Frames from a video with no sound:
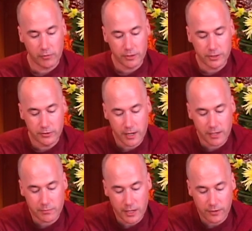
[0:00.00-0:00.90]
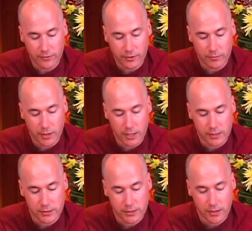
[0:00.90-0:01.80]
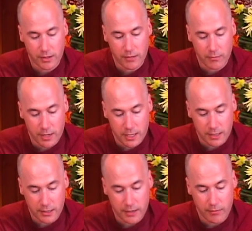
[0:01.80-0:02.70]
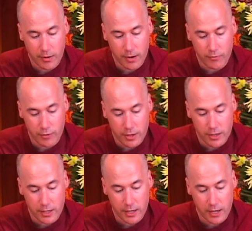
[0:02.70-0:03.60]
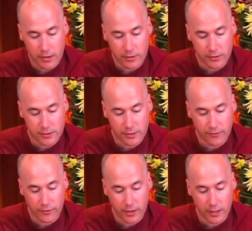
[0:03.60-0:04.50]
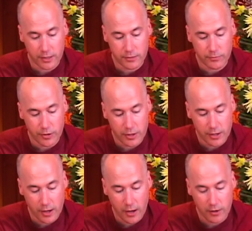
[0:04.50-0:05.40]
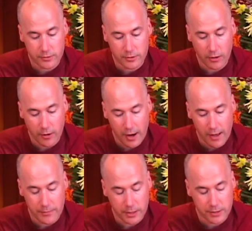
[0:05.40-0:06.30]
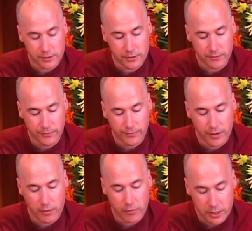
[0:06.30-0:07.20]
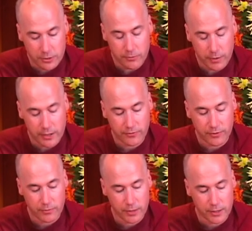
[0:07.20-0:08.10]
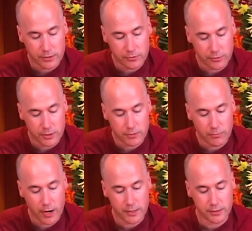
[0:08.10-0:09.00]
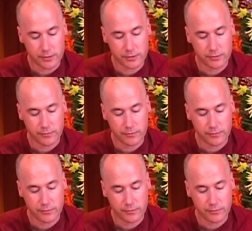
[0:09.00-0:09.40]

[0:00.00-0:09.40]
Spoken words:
we do not benefit beings immediately by breathing in their suffering and breathing out our happiness, we do benefit beings through this practice.